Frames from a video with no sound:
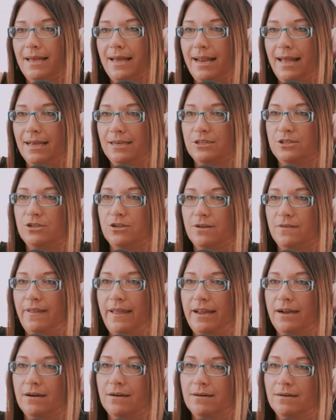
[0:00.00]
that extra
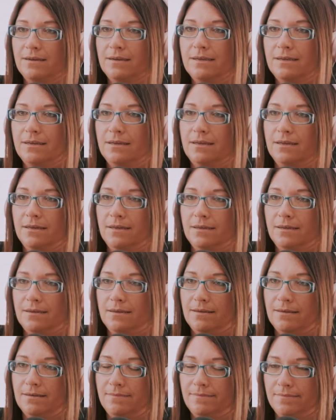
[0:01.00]
layer
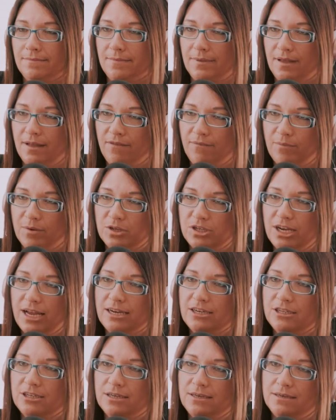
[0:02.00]
of protection, of
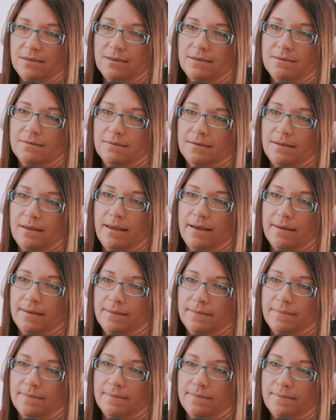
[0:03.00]
protection for us yeah
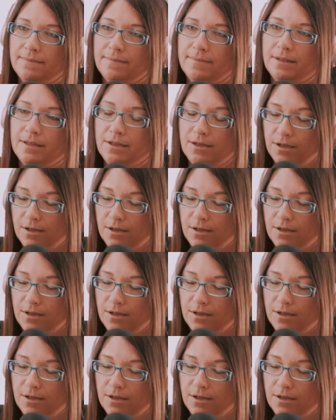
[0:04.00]
mm-hmm.